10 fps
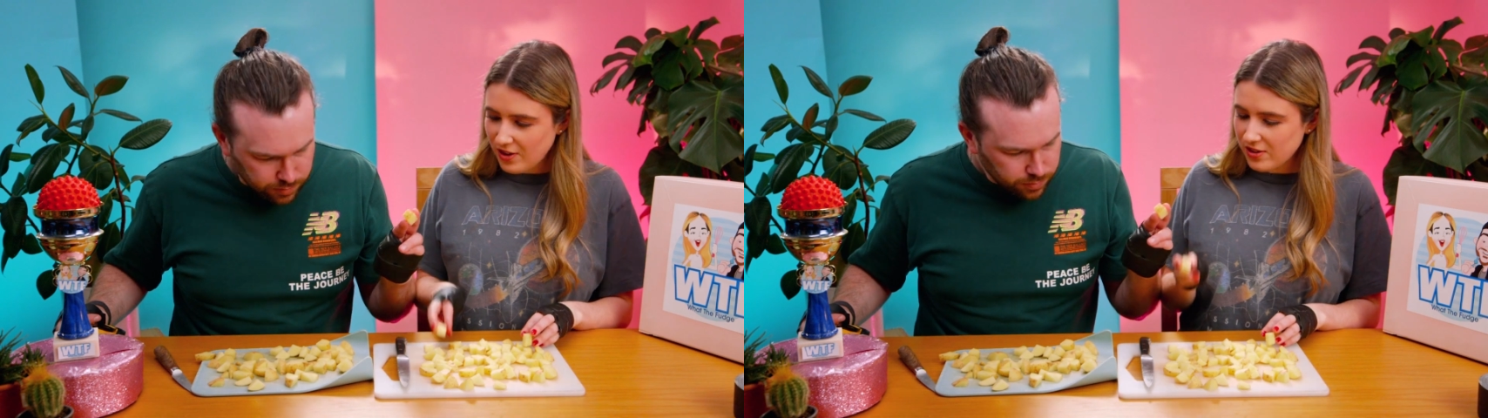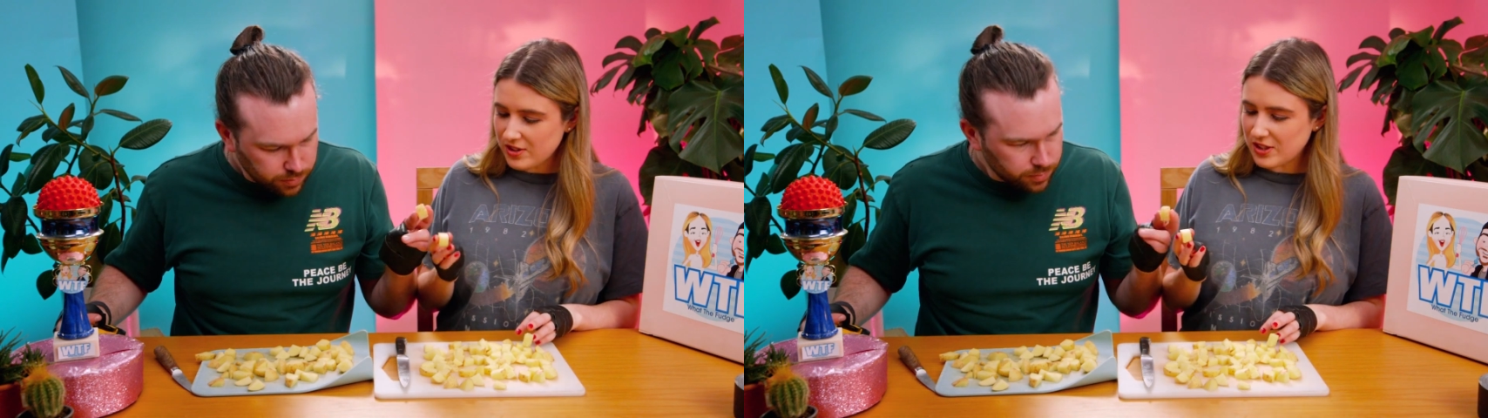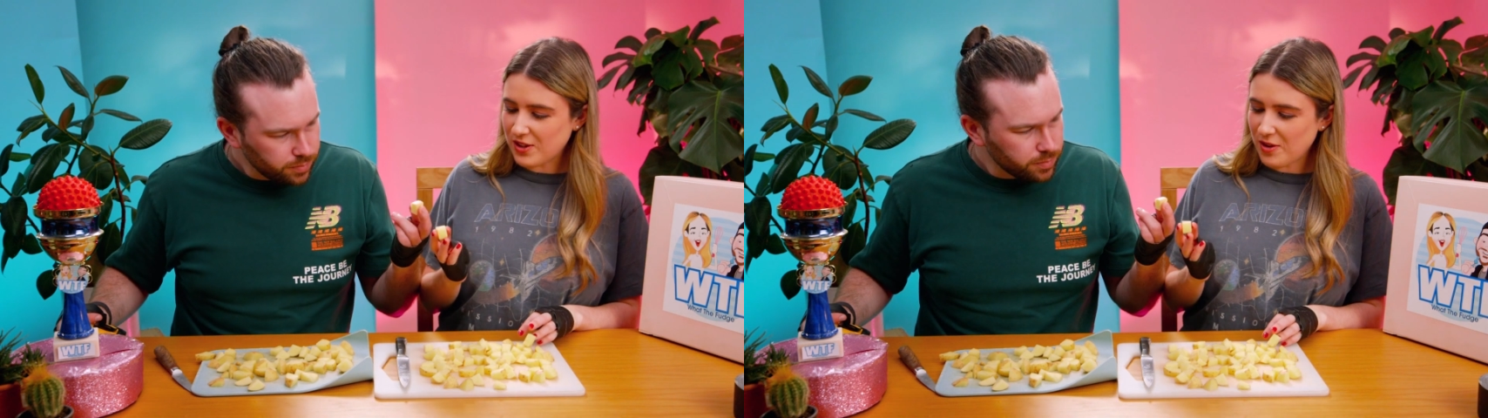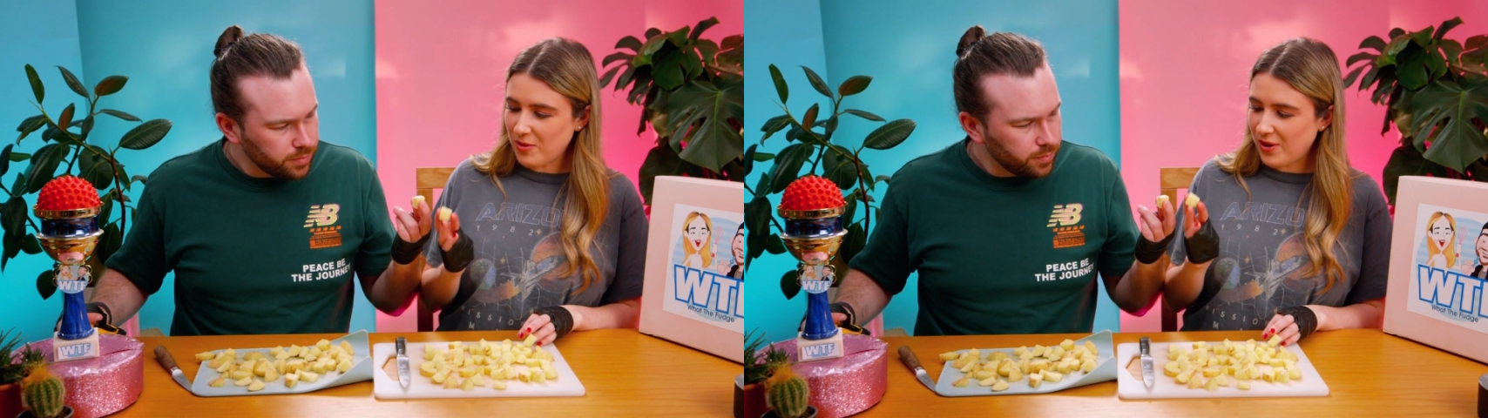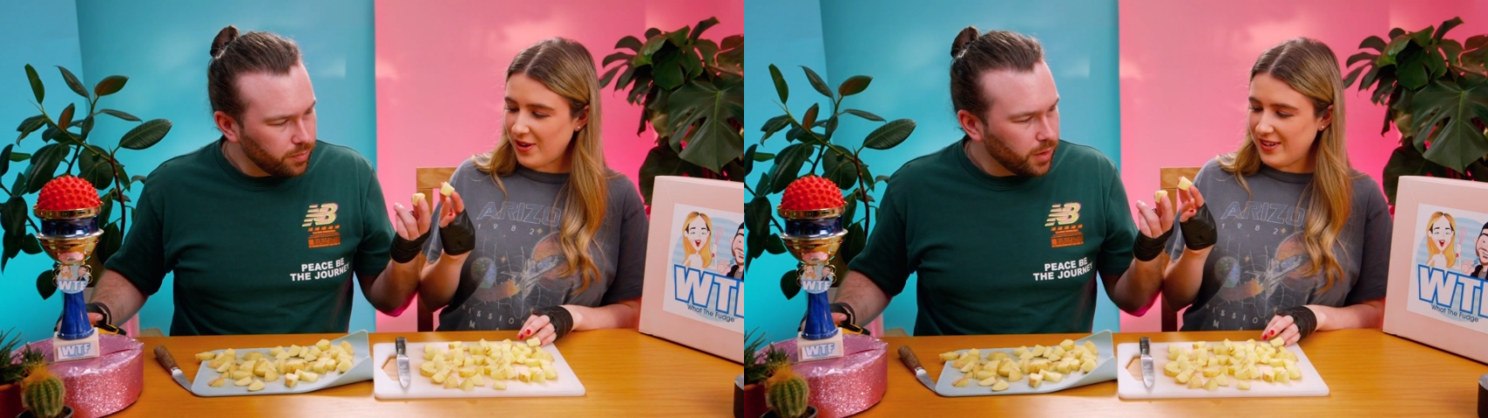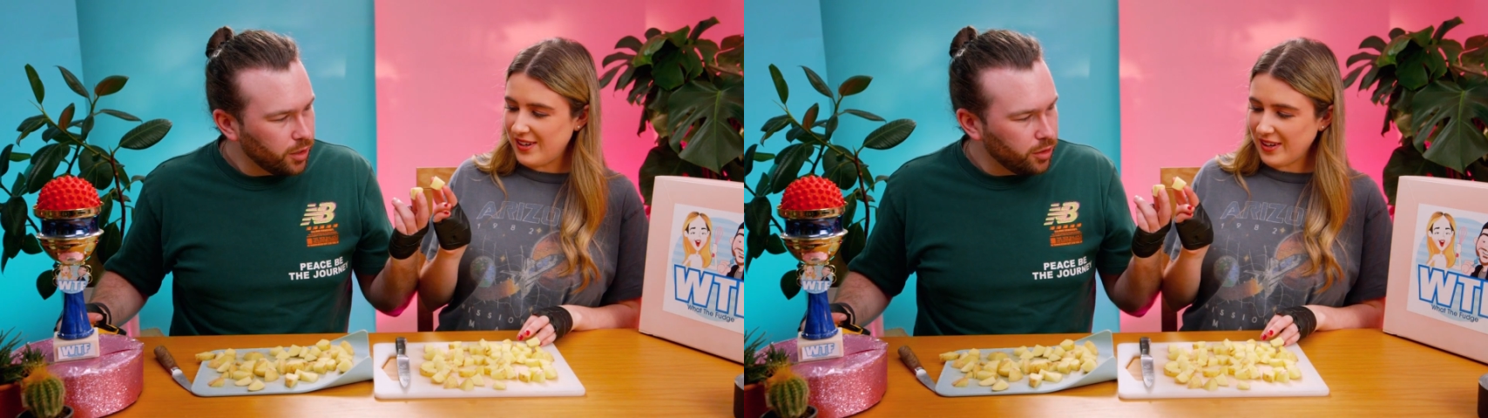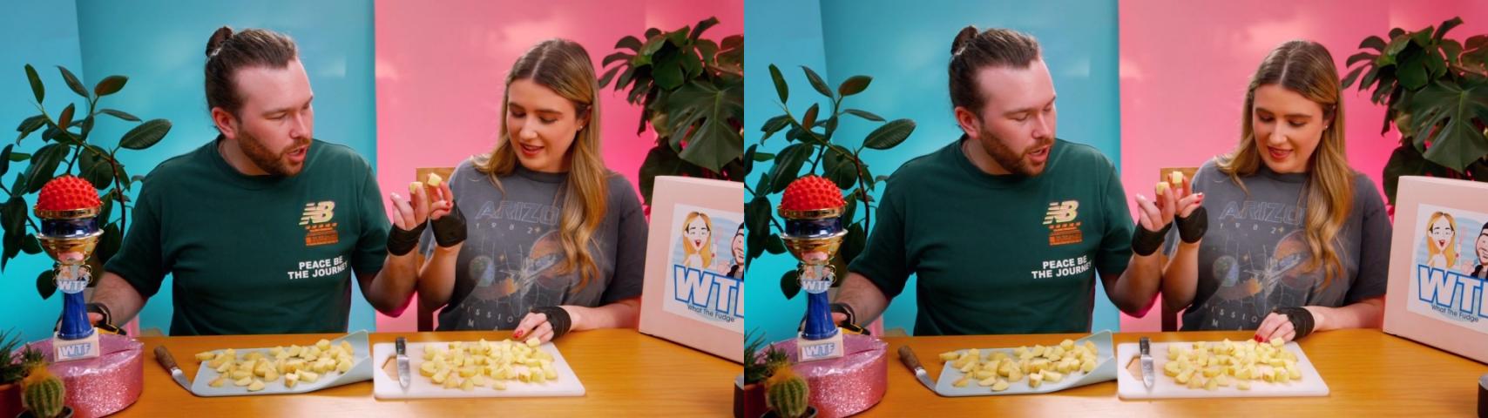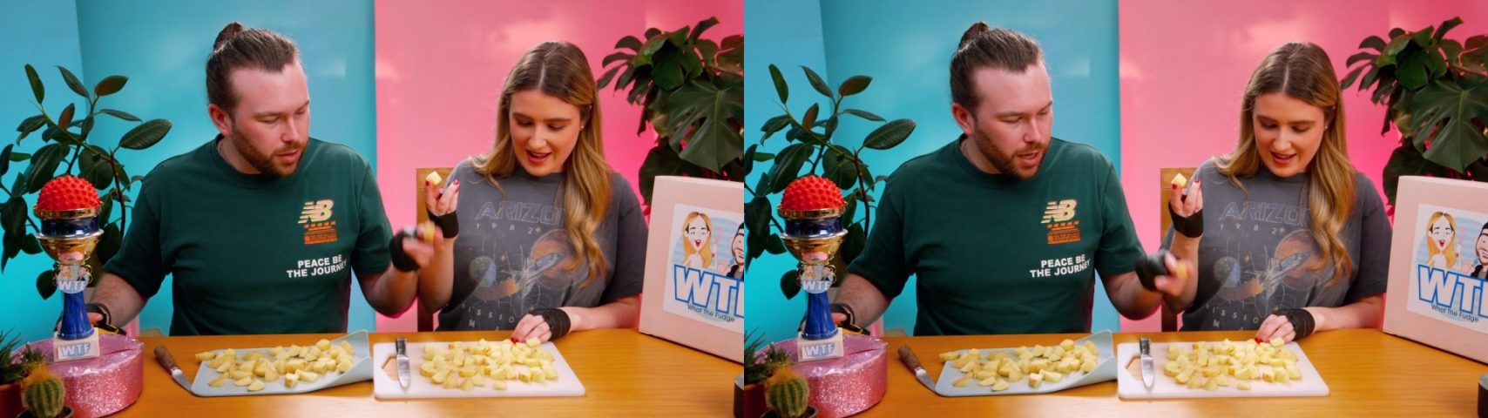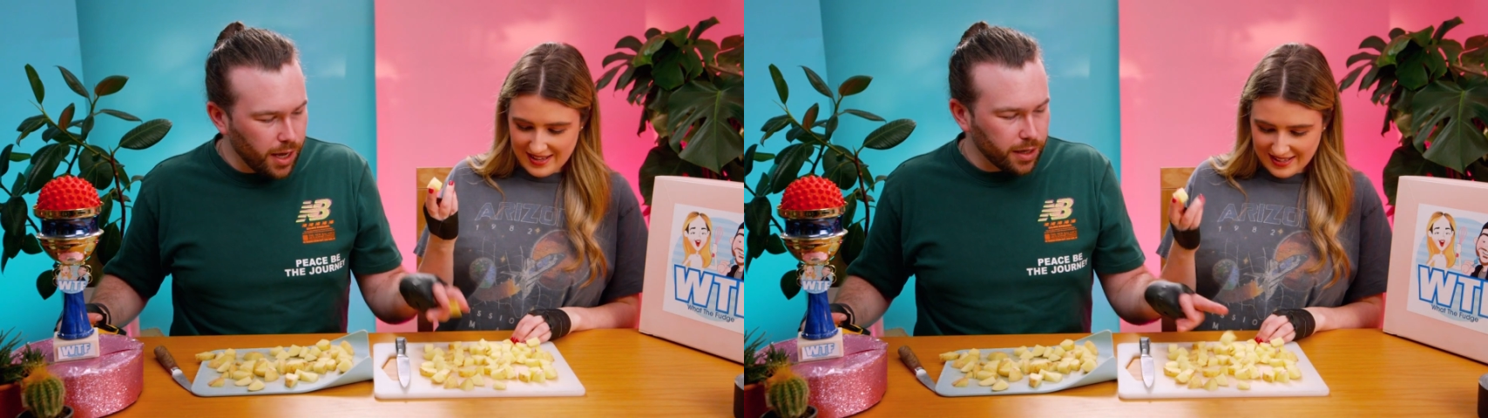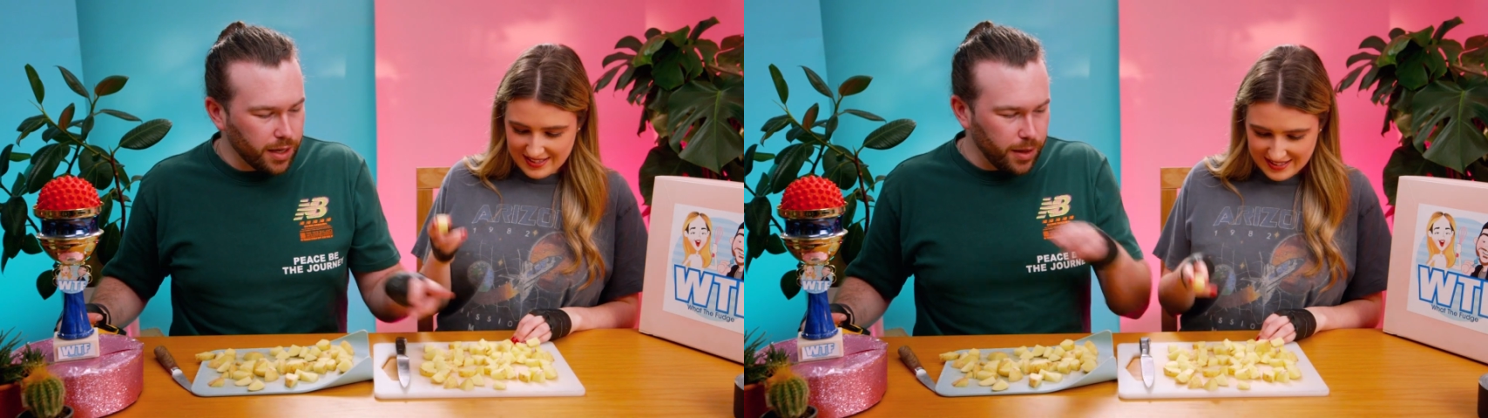Speaker 1: not just got one.
Speaker 2: Look no, at that.
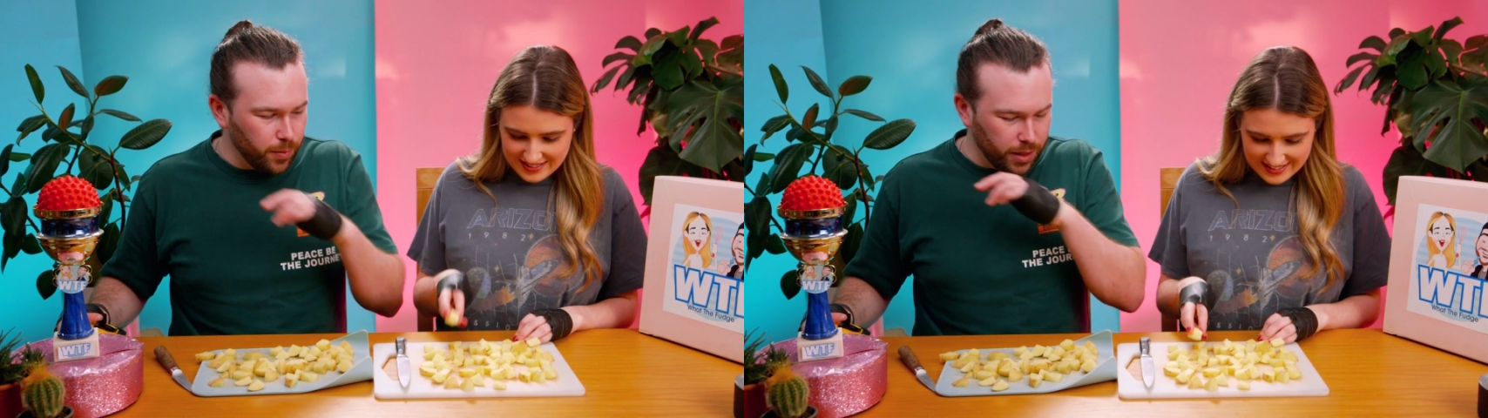Yeah, Kate